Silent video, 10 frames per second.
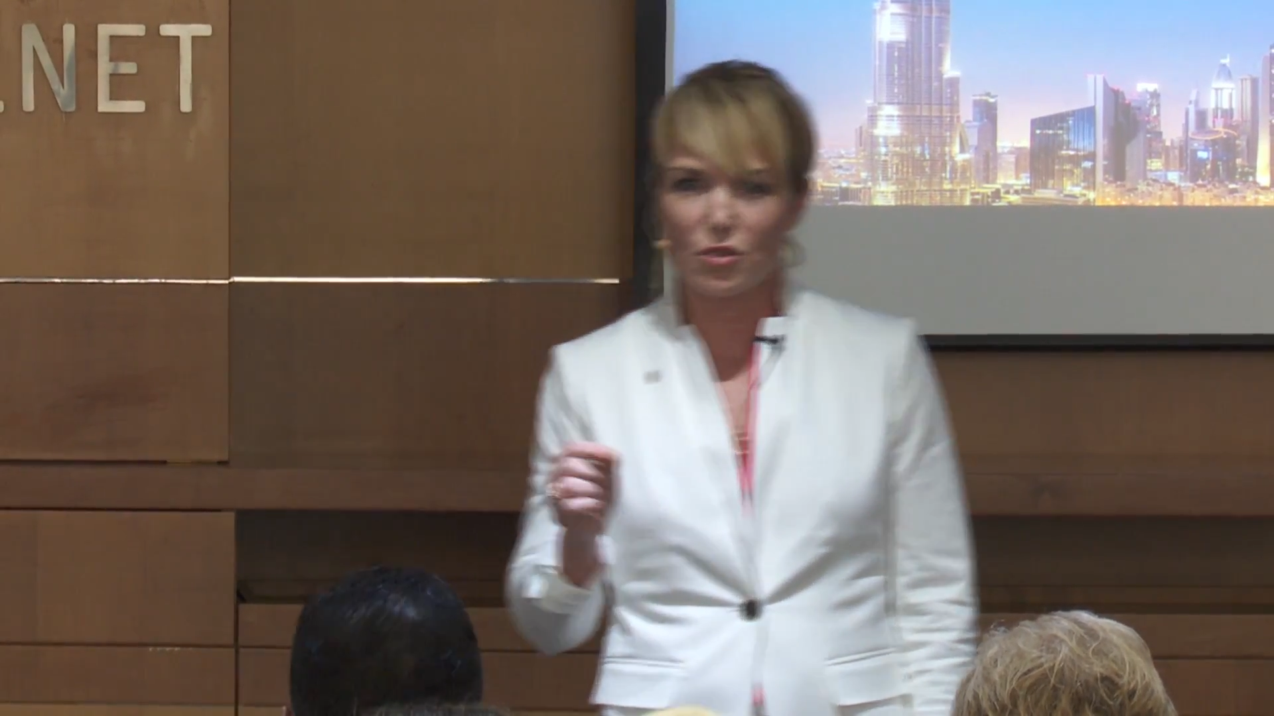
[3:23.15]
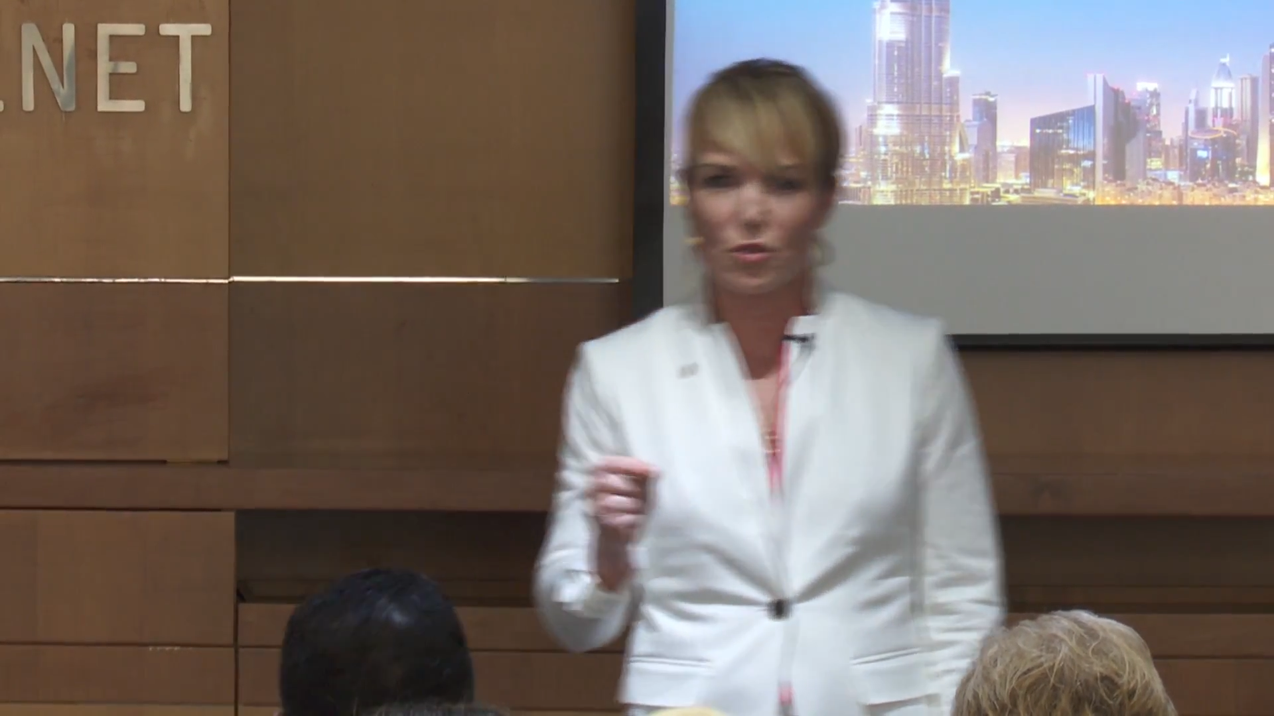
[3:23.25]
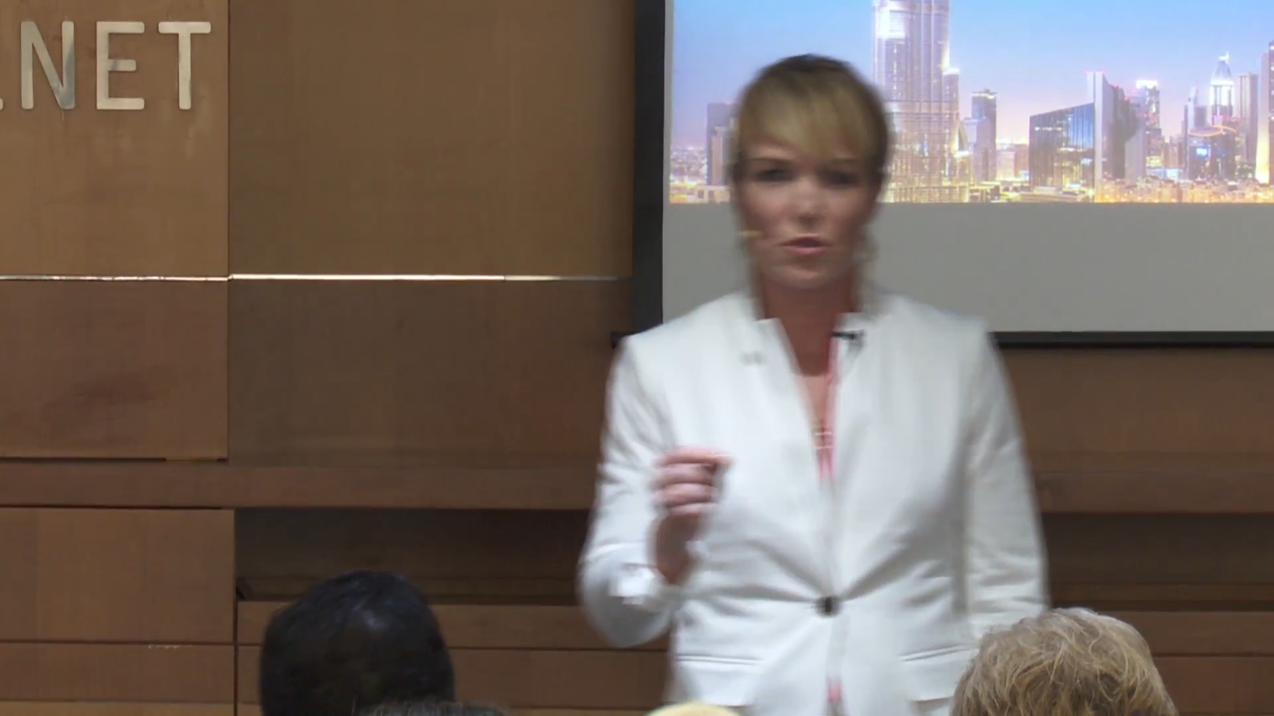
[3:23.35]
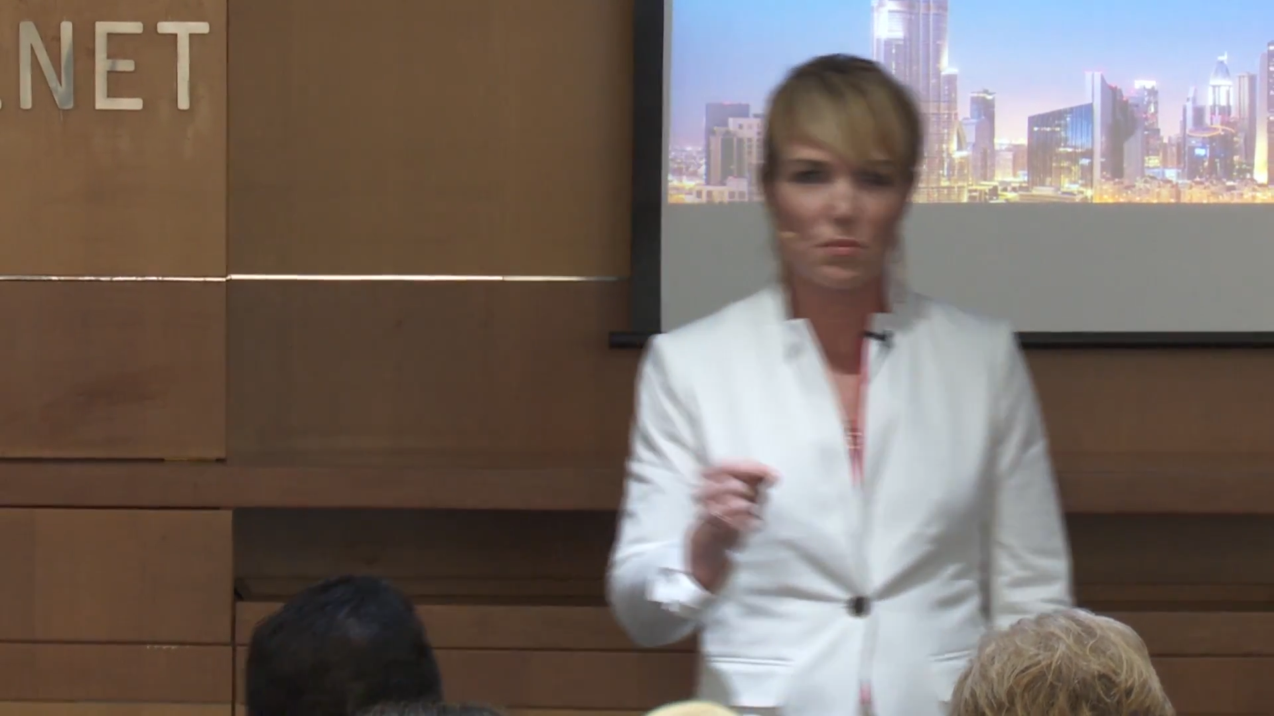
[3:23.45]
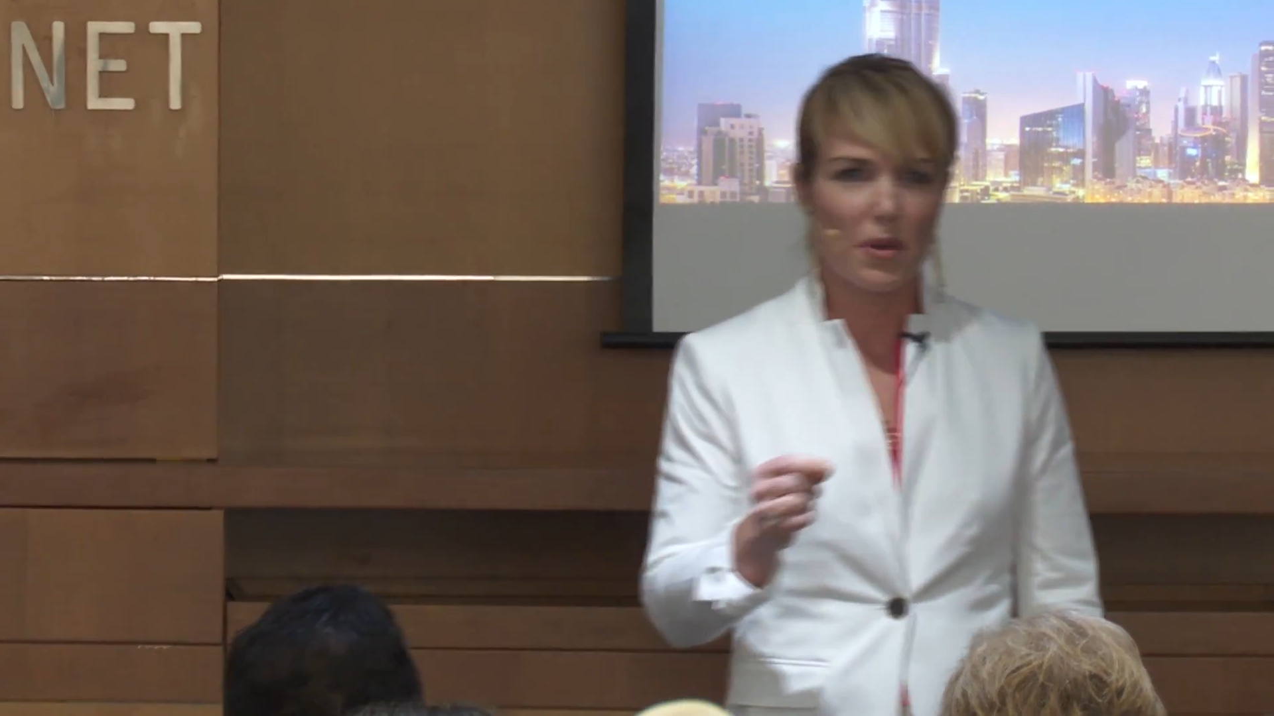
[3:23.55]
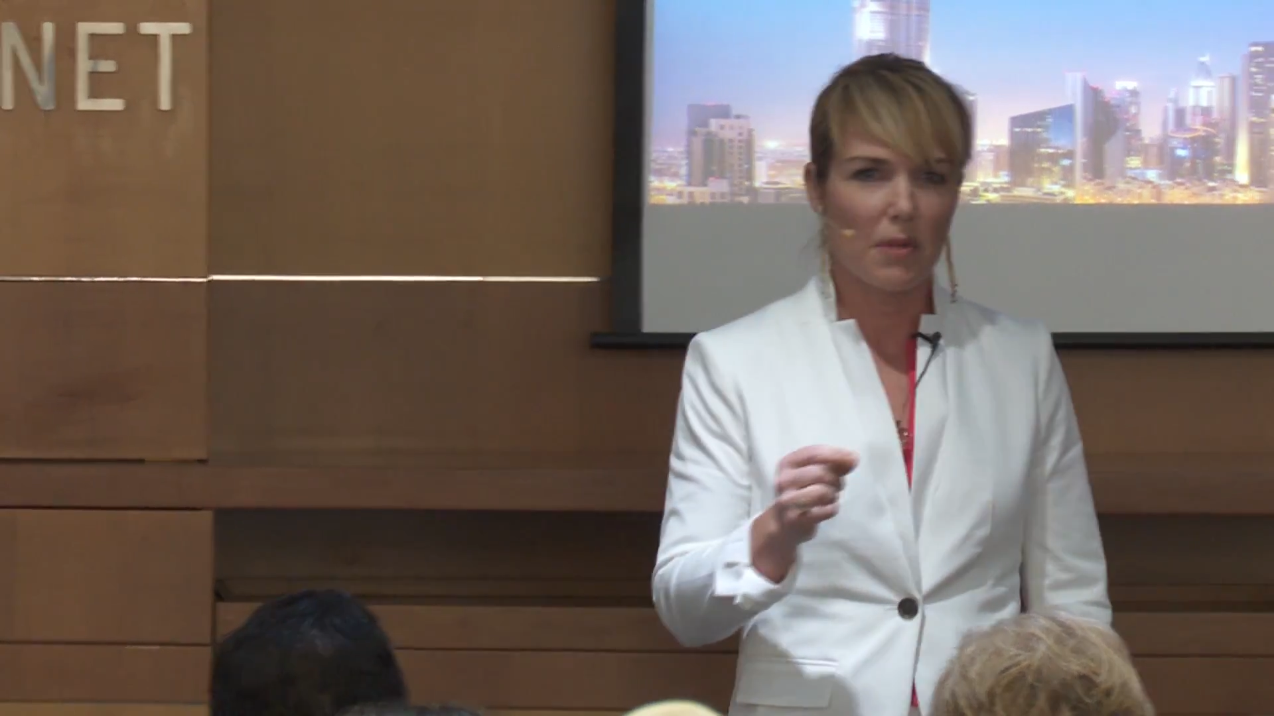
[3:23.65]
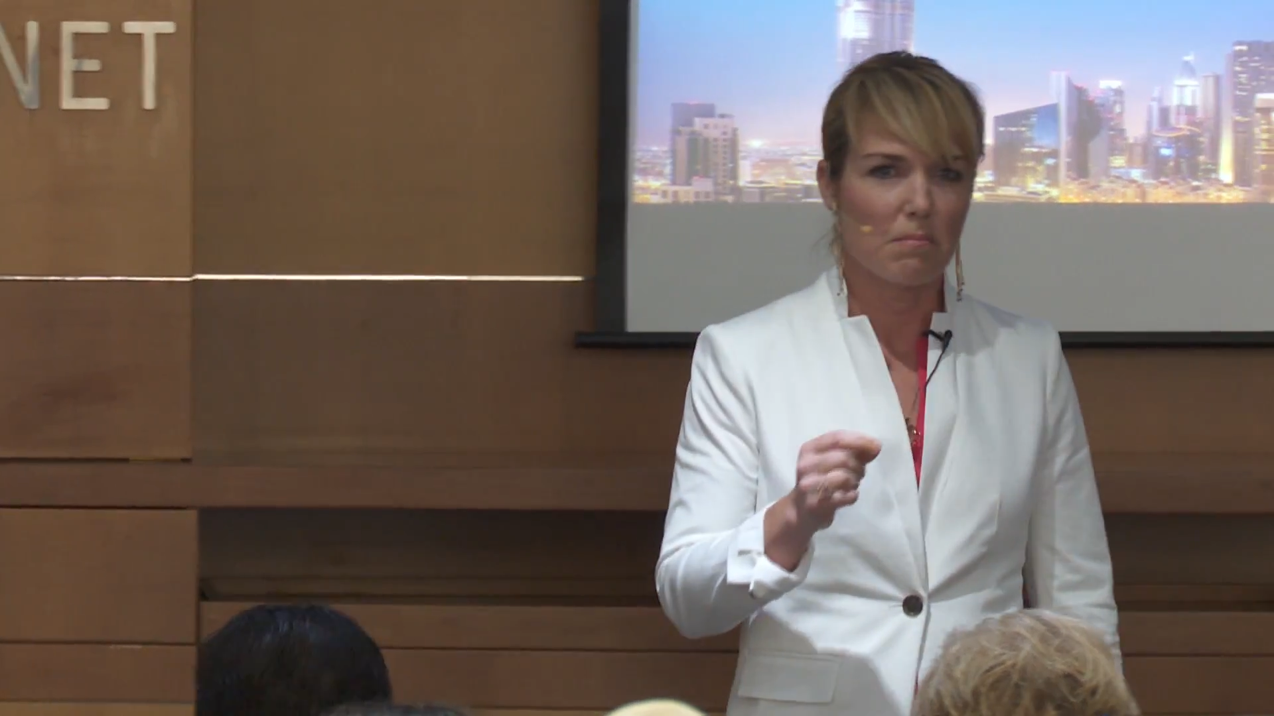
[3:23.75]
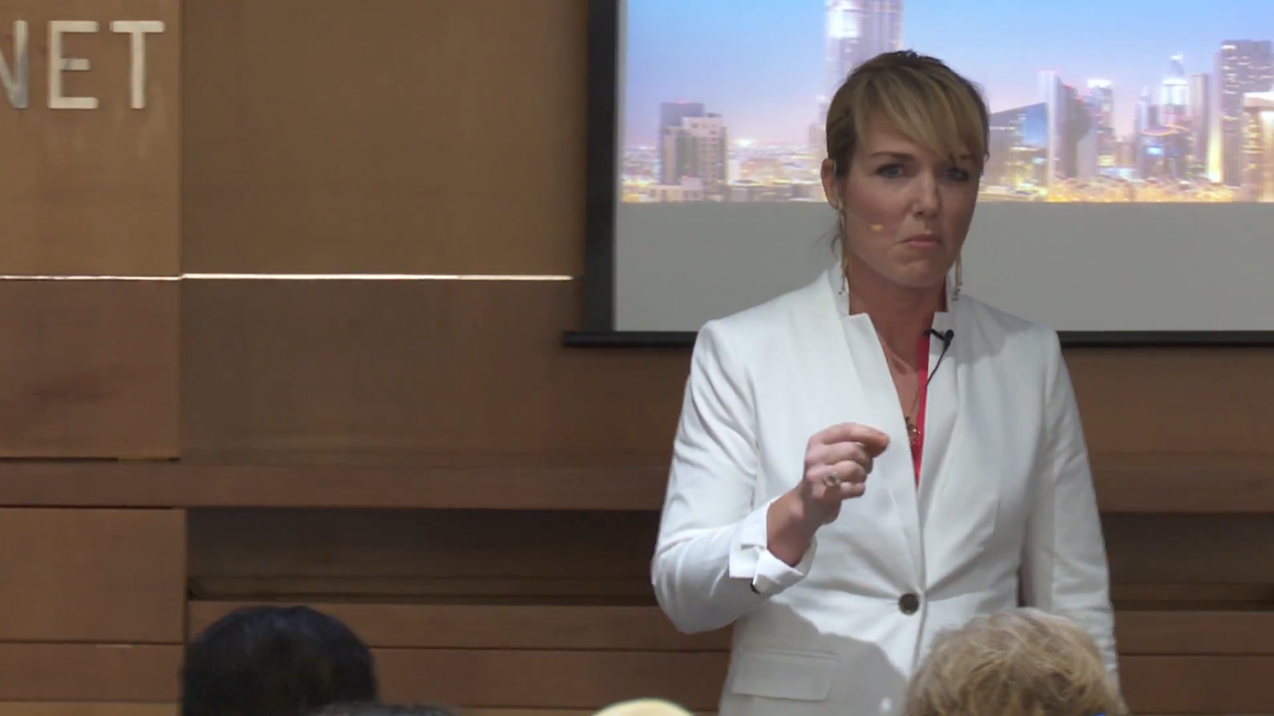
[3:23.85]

goosebump